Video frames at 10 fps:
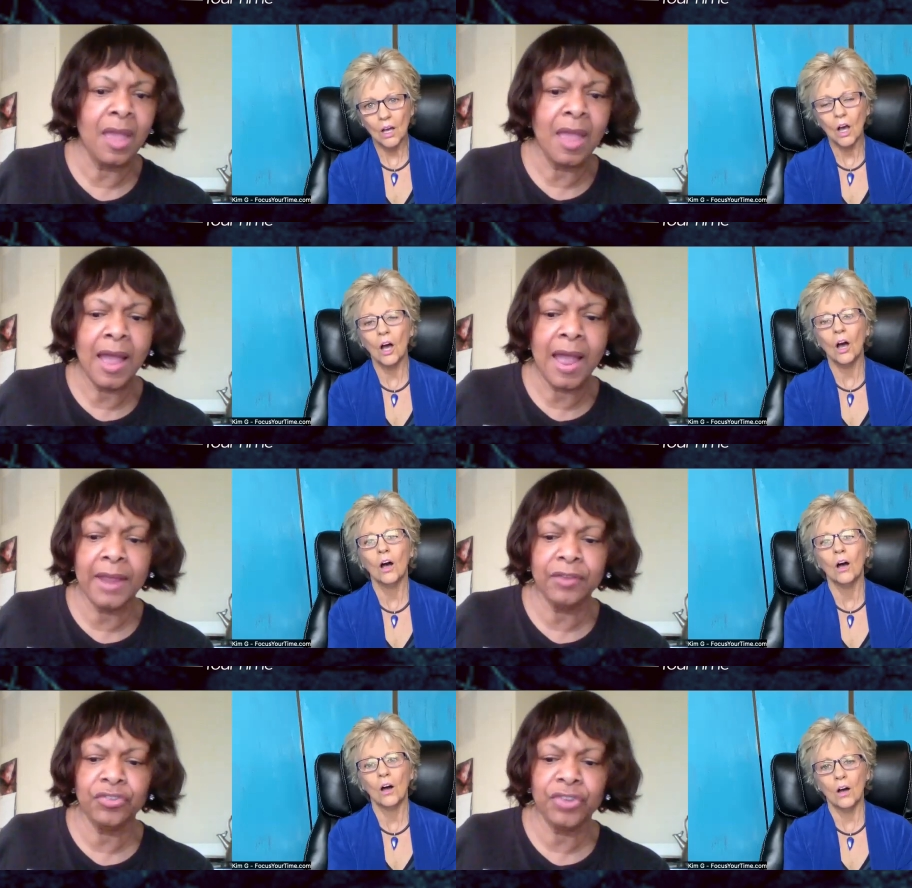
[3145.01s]
Speaker 1: I
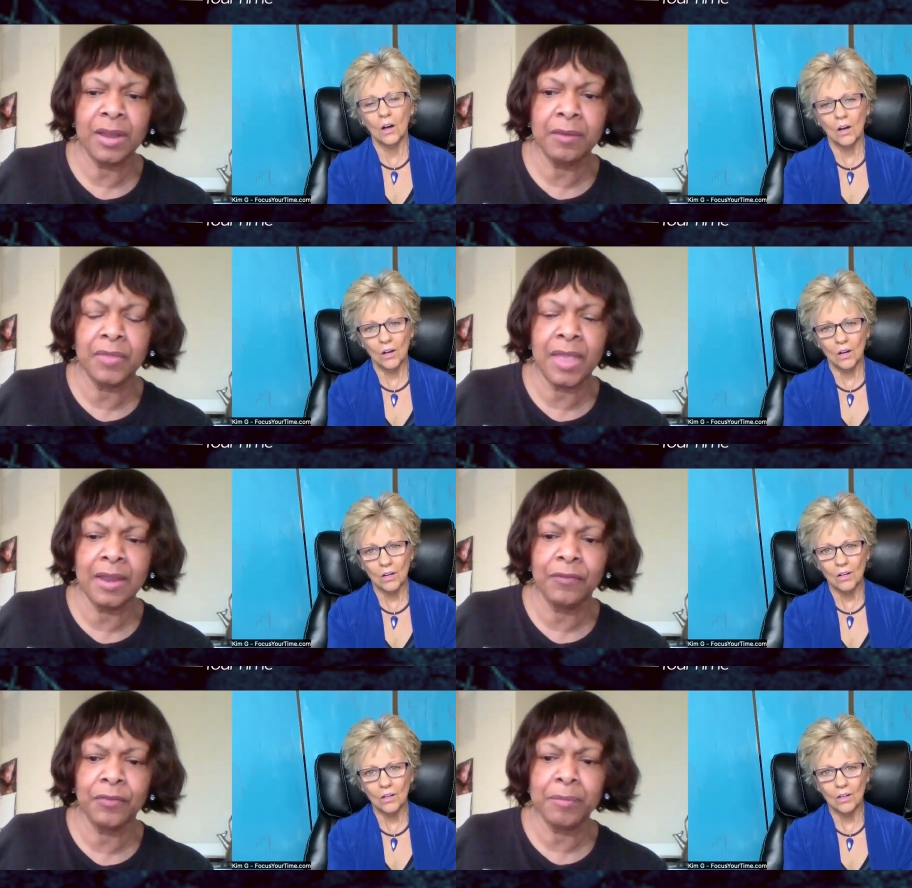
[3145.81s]
shared that
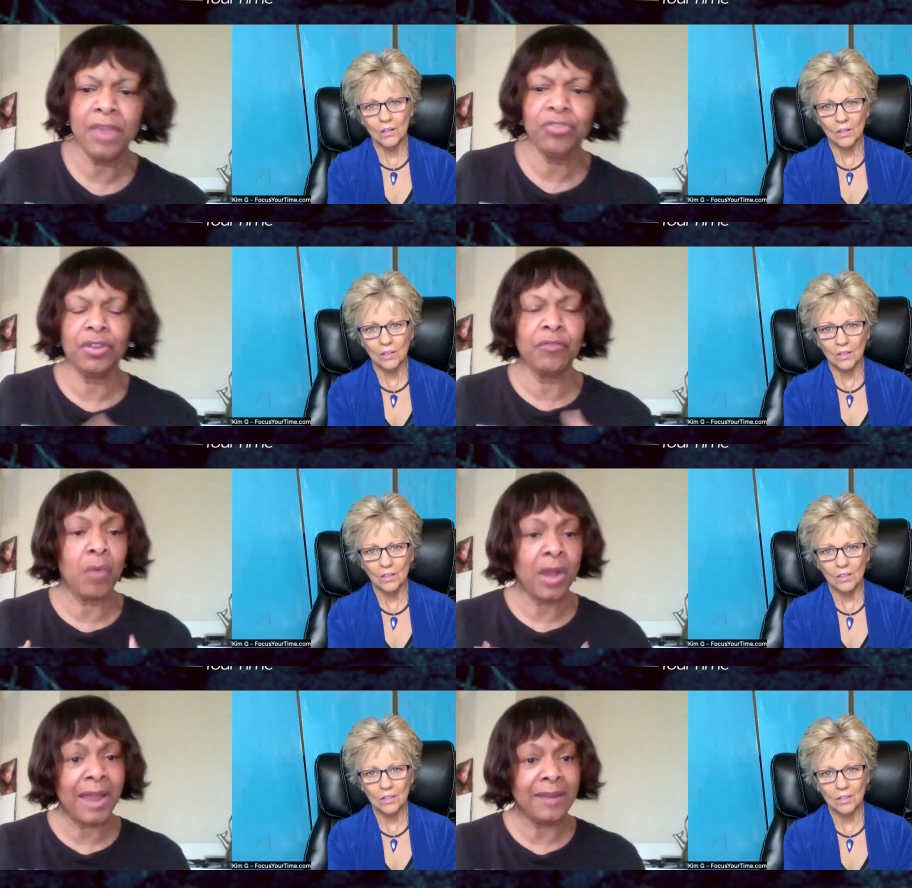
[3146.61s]
information of what
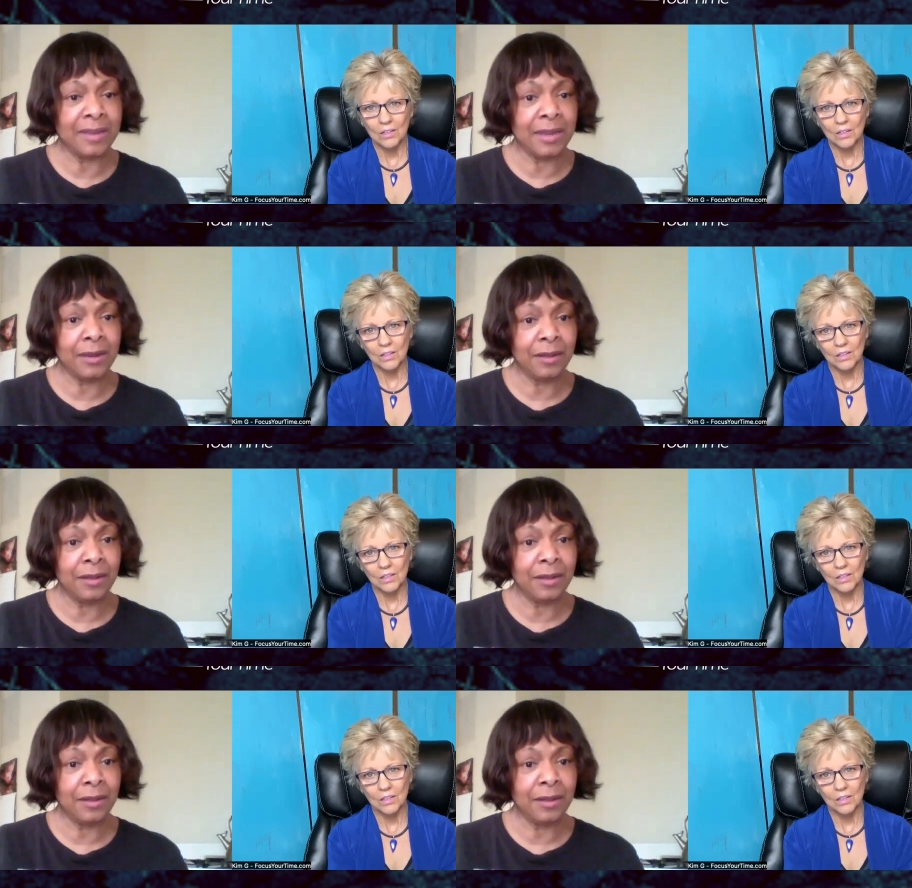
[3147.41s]
I did,